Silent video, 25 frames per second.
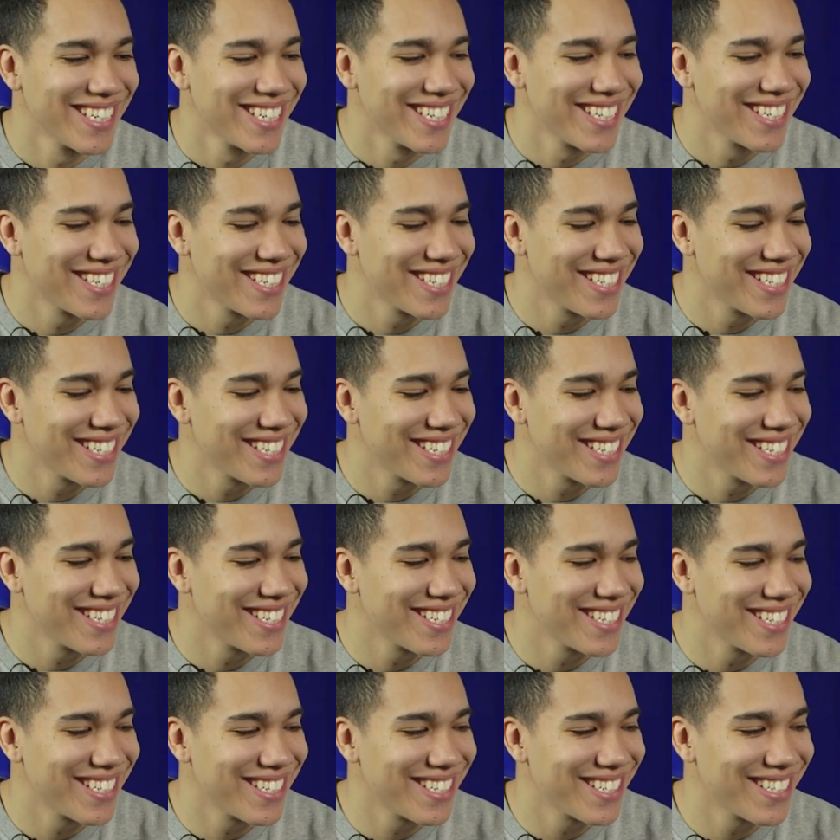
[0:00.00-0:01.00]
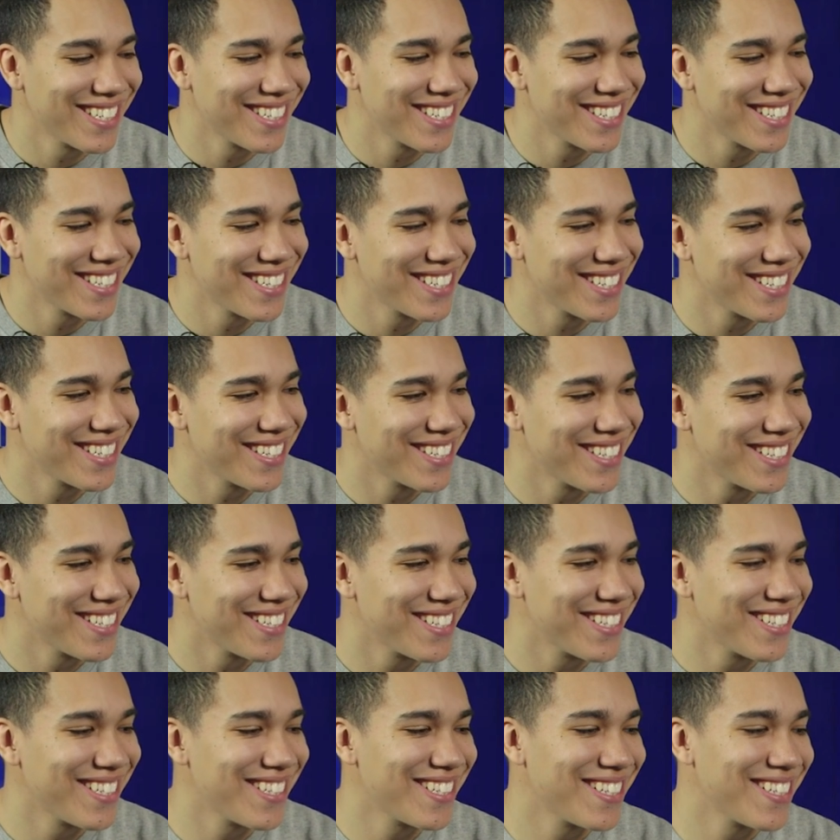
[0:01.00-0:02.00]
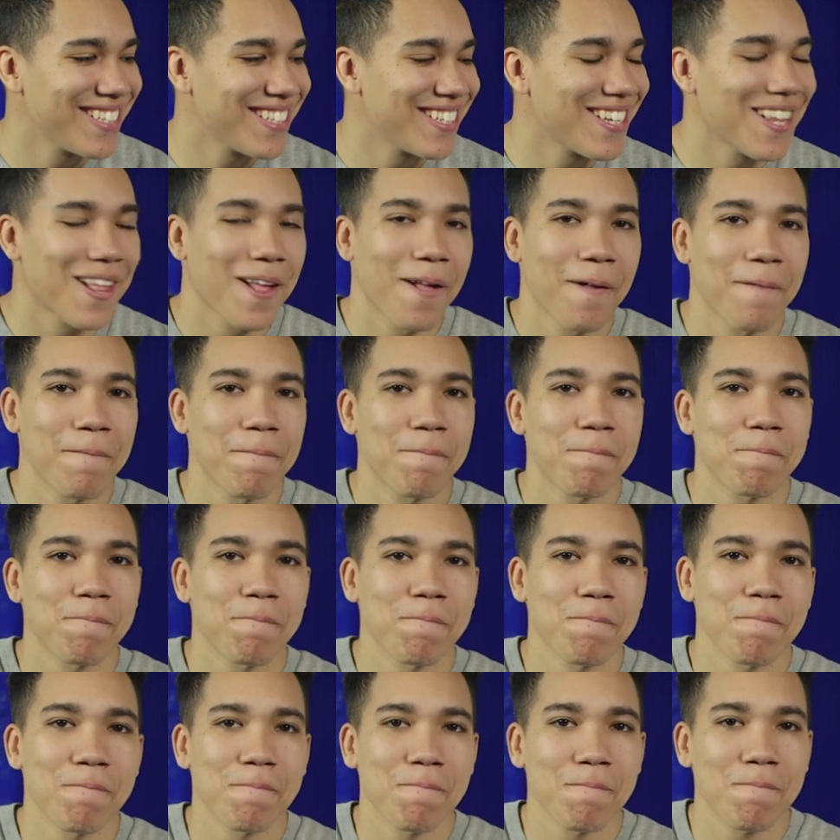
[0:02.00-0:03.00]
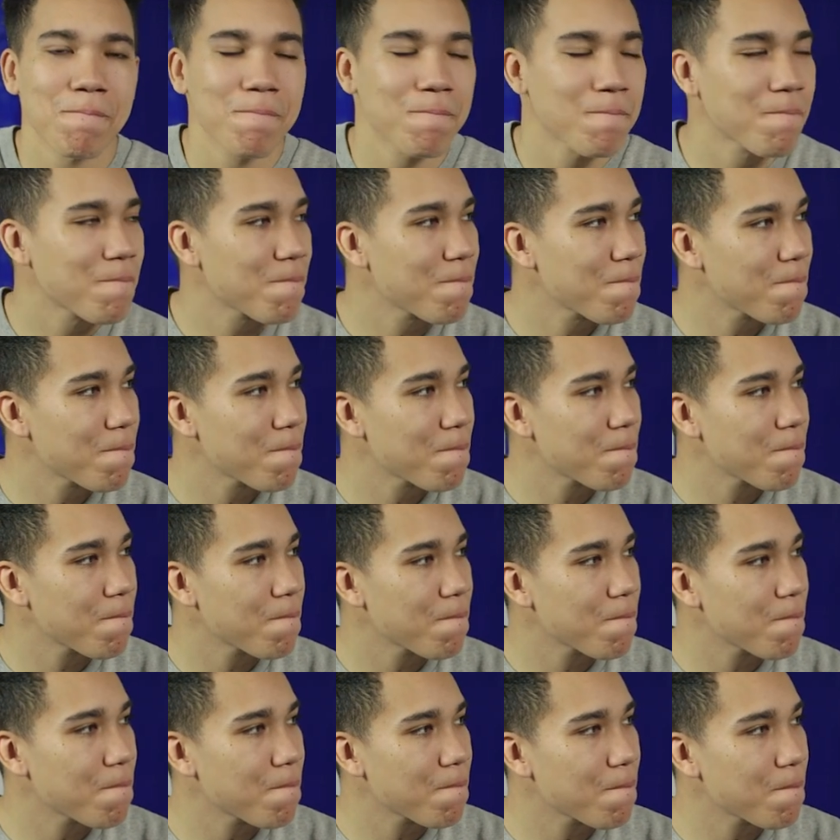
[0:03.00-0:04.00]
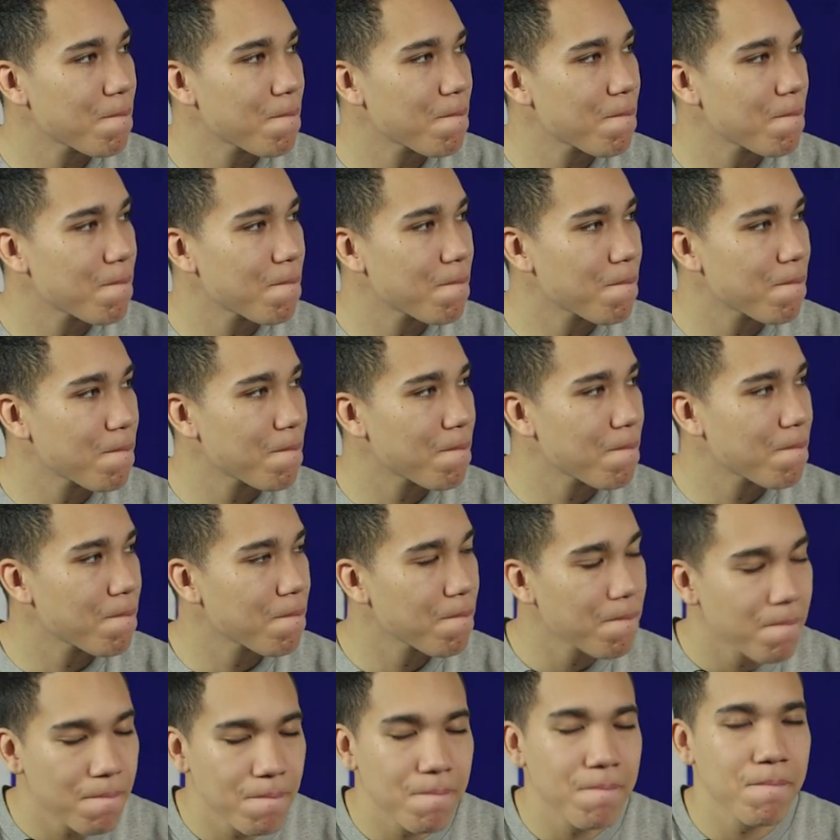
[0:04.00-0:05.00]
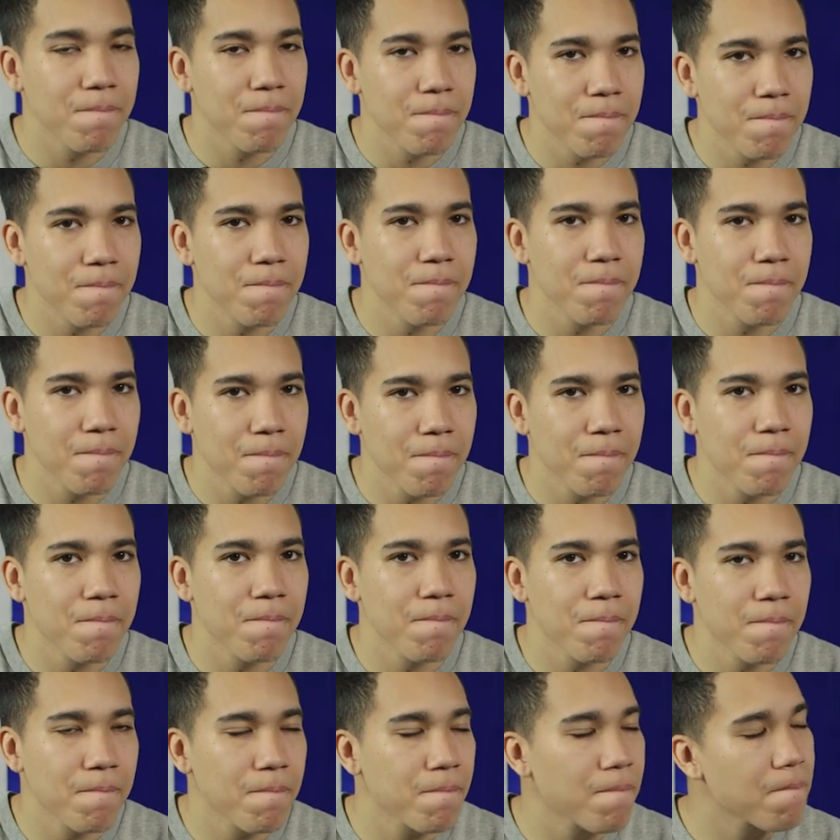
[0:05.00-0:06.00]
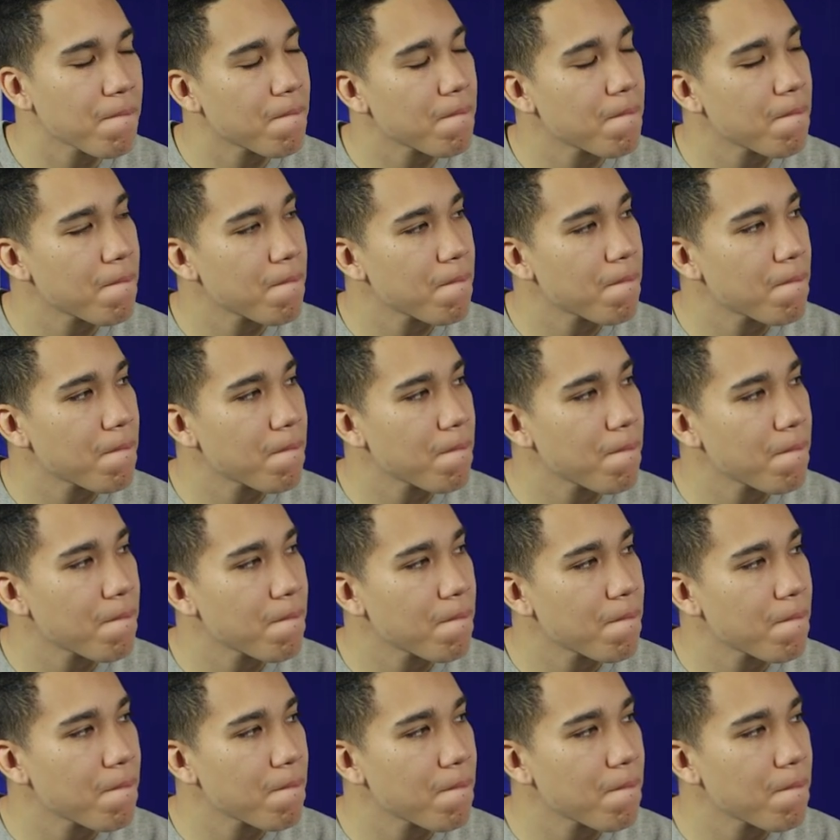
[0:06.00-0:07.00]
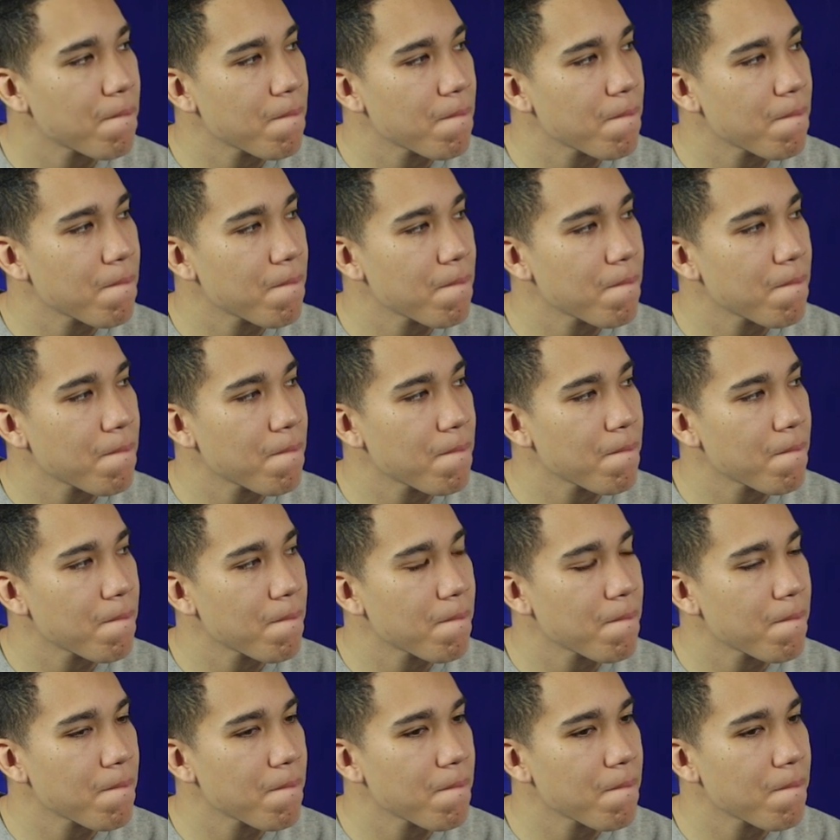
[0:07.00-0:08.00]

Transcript: This person isn't speaking.